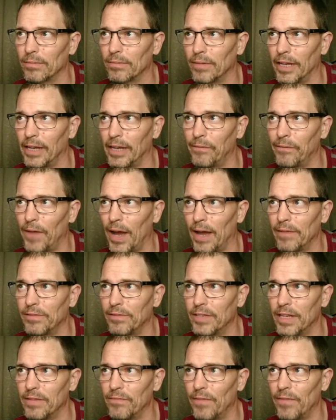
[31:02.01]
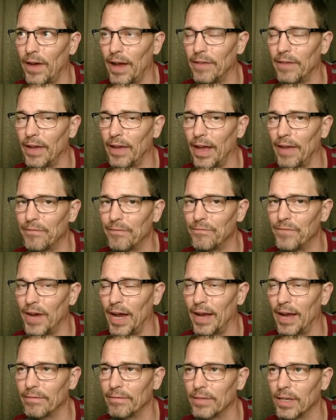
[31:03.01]
E5, D5, F5.
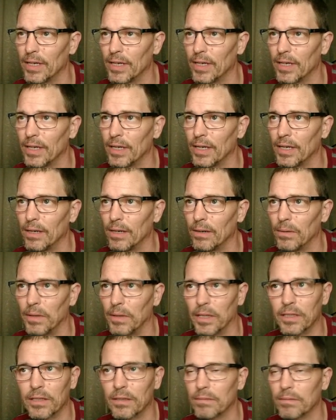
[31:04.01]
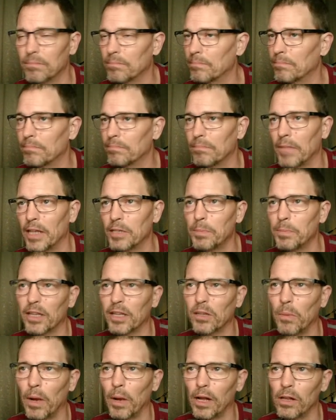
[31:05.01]
Let's let's pick
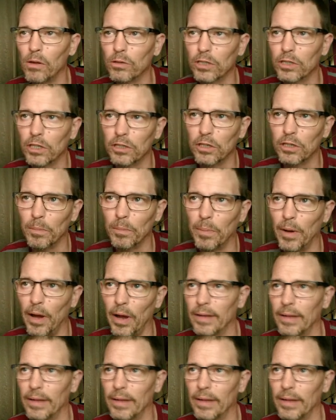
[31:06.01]
the one closest to the pawn.